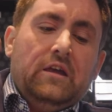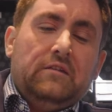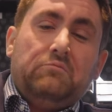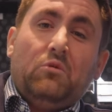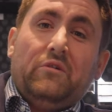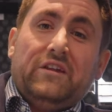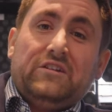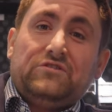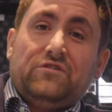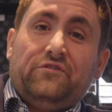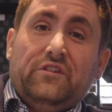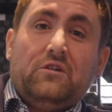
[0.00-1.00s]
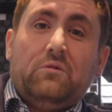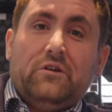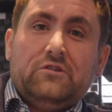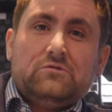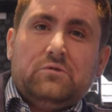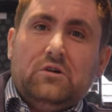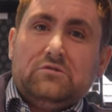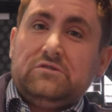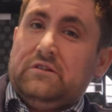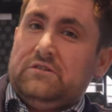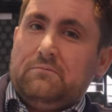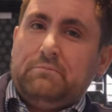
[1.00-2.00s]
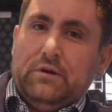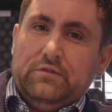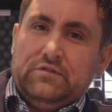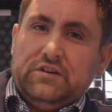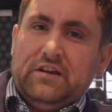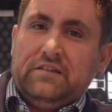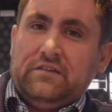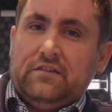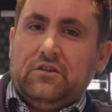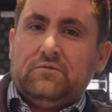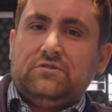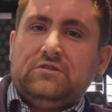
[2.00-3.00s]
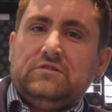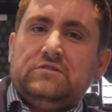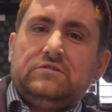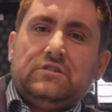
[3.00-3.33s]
He's bought an extra thick one as well, so he's got both chains as an option.